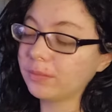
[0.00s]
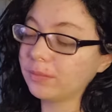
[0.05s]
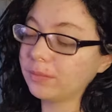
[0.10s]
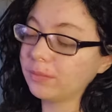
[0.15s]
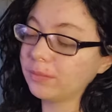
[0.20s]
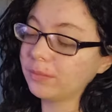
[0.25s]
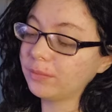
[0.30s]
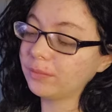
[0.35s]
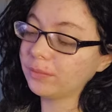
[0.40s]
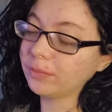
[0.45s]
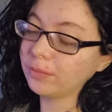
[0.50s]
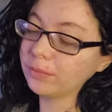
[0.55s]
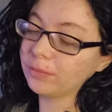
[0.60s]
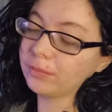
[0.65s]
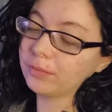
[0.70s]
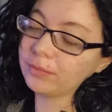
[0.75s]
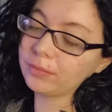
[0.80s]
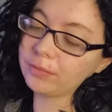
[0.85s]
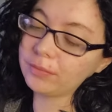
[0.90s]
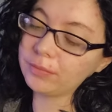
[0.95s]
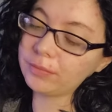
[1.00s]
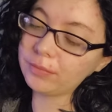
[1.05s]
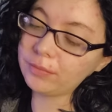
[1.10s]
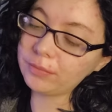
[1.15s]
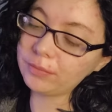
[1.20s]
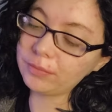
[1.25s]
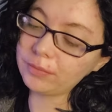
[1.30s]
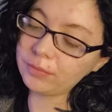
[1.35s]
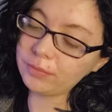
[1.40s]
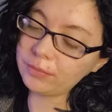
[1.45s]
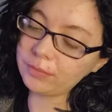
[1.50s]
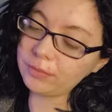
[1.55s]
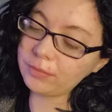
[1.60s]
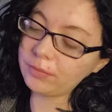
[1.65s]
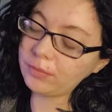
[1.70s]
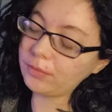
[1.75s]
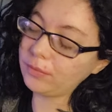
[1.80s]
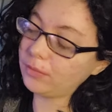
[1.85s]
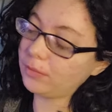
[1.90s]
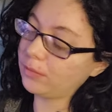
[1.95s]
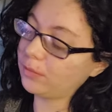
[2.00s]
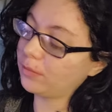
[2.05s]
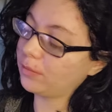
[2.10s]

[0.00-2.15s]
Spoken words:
Nobody speaks.